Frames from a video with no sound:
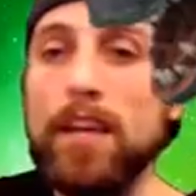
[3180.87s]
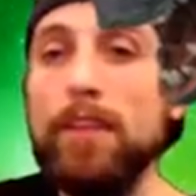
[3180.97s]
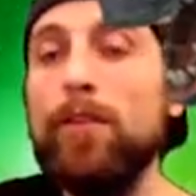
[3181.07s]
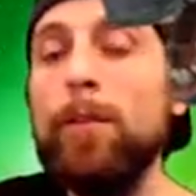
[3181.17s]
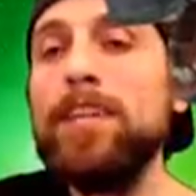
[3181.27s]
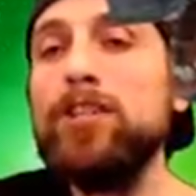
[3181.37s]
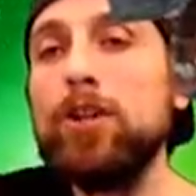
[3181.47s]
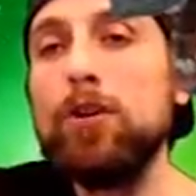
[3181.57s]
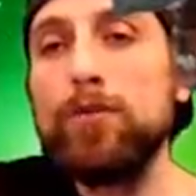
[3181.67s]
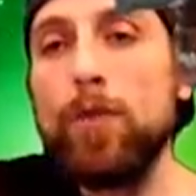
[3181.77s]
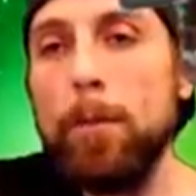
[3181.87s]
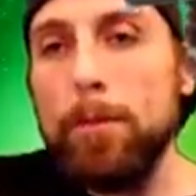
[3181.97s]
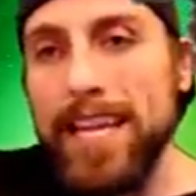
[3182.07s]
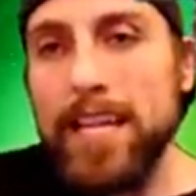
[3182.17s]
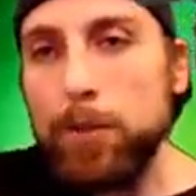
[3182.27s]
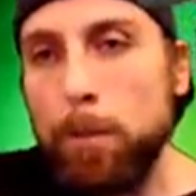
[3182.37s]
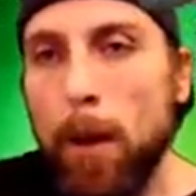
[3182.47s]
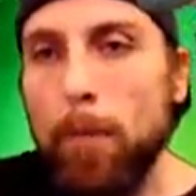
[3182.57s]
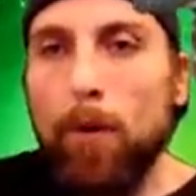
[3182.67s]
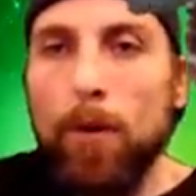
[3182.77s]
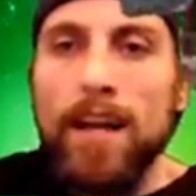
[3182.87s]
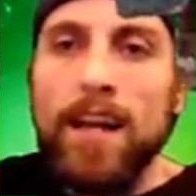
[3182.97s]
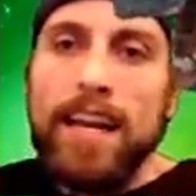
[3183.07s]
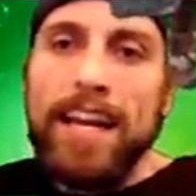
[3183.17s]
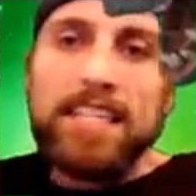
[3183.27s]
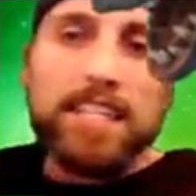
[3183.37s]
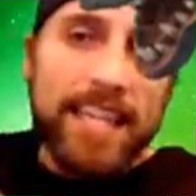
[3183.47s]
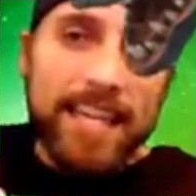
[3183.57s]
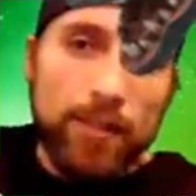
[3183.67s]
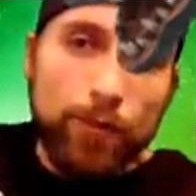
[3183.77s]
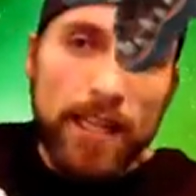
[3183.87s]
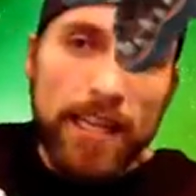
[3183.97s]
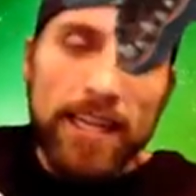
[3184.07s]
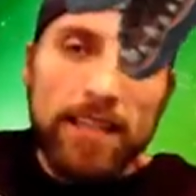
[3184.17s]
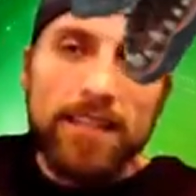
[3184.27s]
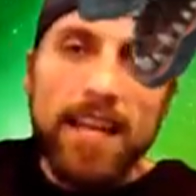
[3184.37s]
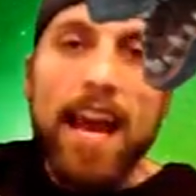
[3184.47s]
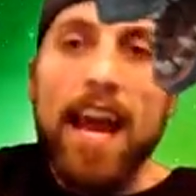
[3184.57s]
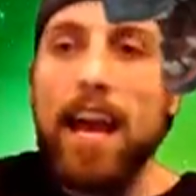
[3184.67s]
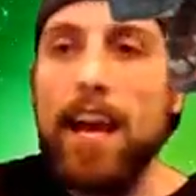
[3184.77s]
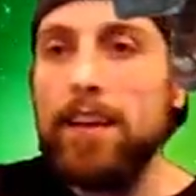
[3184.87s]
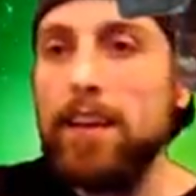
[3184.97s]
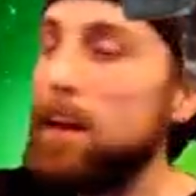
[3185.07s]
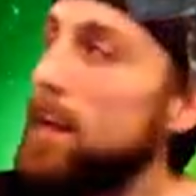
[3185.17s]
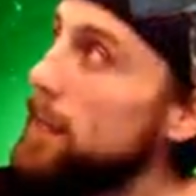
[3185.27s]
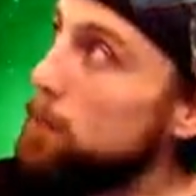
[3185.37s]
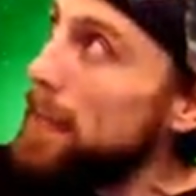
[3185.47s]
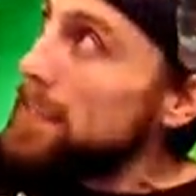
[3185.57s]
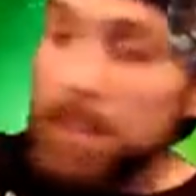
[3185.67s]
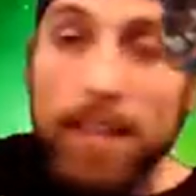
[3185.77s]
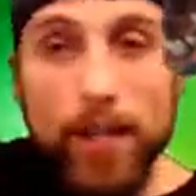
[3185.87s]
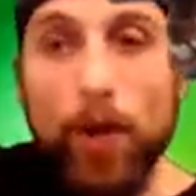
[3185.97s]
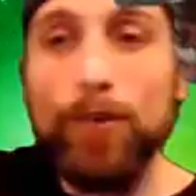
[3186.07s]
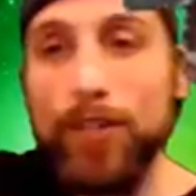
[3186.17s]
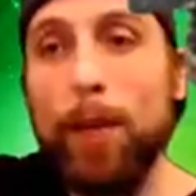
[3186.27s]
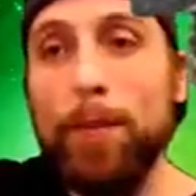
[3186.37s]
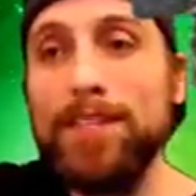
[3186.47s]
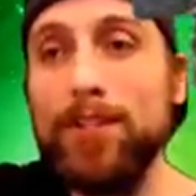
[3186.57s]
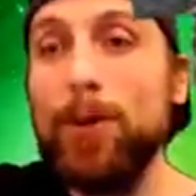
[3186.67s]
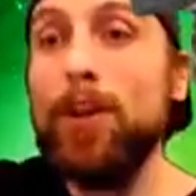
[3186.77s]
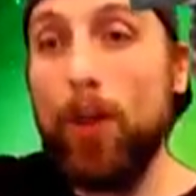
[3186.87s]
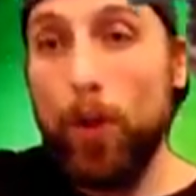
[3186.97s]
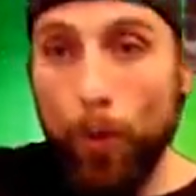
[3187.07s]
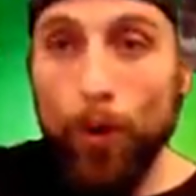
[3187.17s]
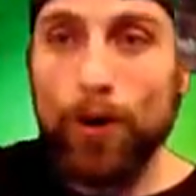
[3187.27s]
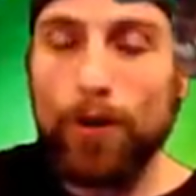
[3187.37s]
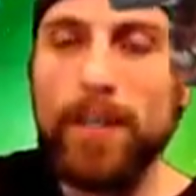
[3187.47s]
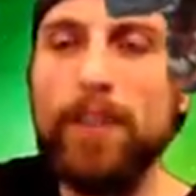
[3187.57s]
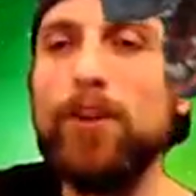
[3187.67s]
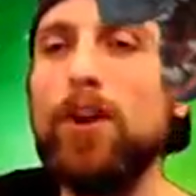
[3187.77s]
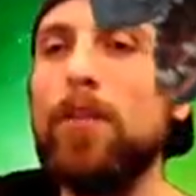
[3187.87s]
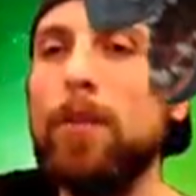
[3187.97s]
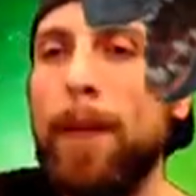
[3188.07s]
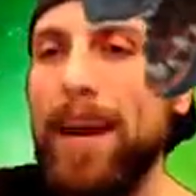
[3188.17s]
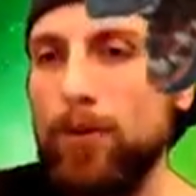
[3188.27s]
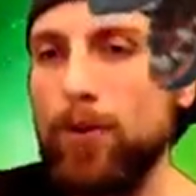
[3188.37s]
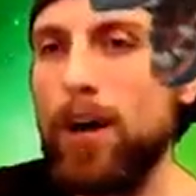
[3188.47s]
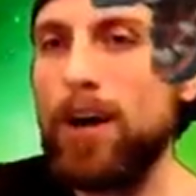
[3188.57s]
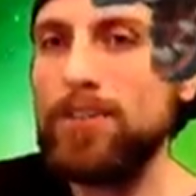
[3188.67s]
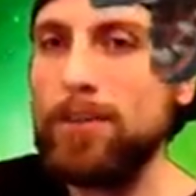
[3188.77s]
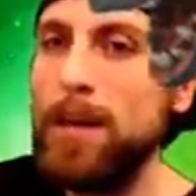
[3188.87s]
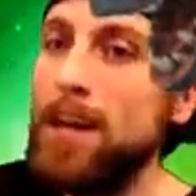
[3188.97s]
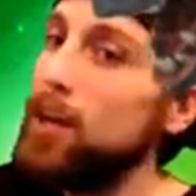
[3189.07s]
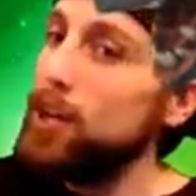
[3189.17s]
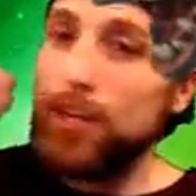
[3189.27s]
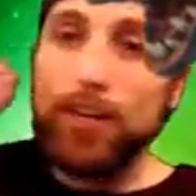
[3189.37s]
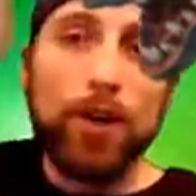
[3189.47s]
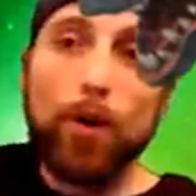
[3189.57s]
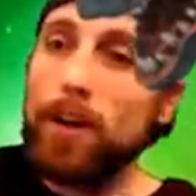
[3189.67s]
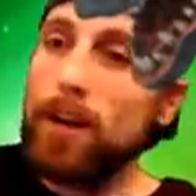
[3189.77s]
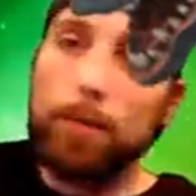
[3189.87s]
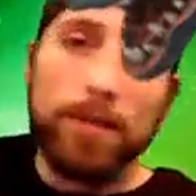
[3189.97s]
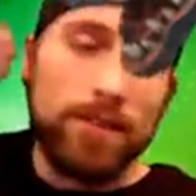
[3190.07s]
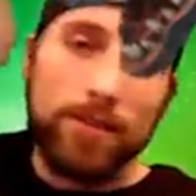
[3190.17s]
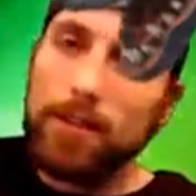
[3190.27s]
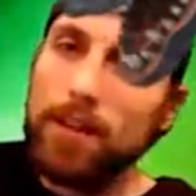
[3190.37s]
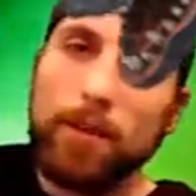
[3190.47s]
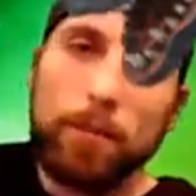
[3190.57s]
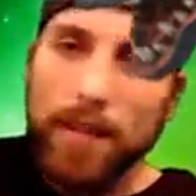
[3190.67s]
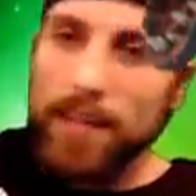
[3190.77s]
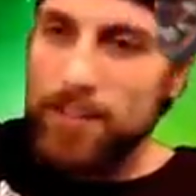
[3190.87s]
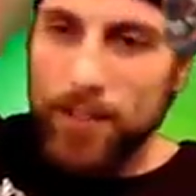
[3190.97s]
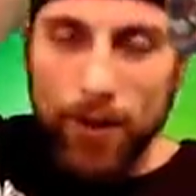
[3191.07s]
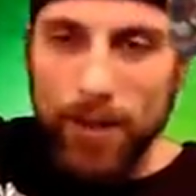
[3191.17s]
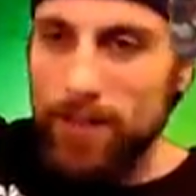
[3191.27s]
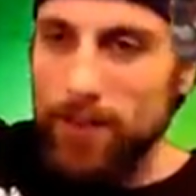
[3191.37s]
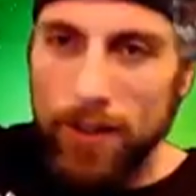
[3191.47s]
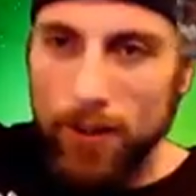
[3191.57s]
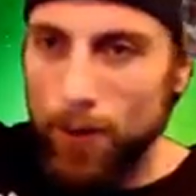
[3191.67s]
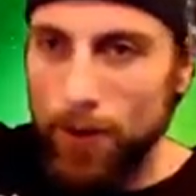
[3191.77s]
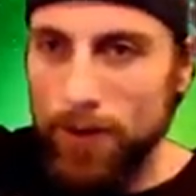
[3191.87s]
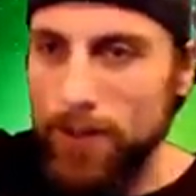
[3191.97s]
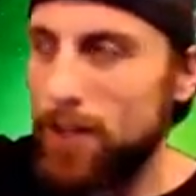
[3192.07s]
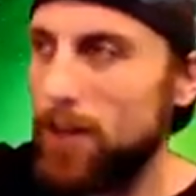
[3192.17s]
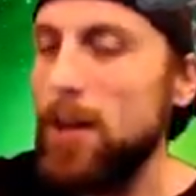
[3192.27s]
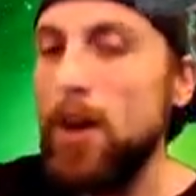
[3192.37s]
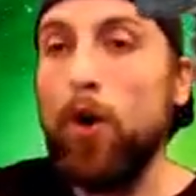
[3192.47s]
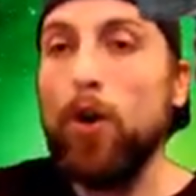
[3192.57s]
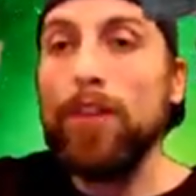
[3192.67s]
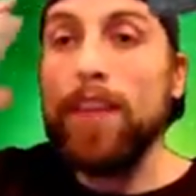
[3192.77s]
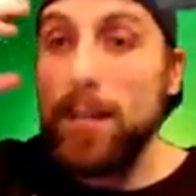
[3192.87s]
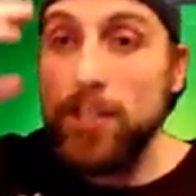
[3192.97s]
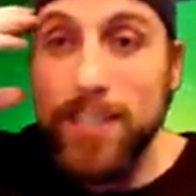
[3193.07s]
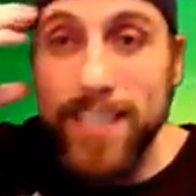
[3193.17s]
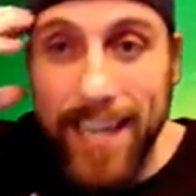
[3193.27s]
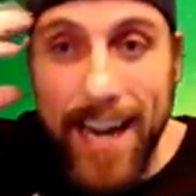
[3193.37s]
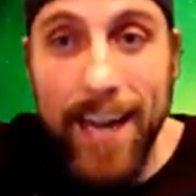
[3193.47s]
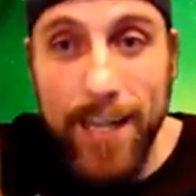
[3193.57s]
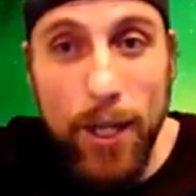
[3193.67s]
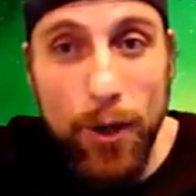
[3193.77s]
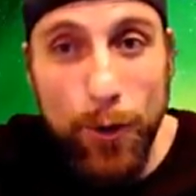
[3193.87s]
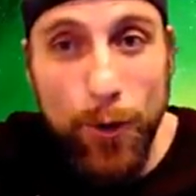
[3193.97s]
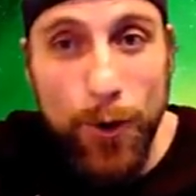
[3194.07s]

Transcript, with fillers: information goes from each bubble, it gets released, and it basically goes up into another world. If you're on the microcosm, you're going up into another place. You're going into another world, you know? Or I should say not you.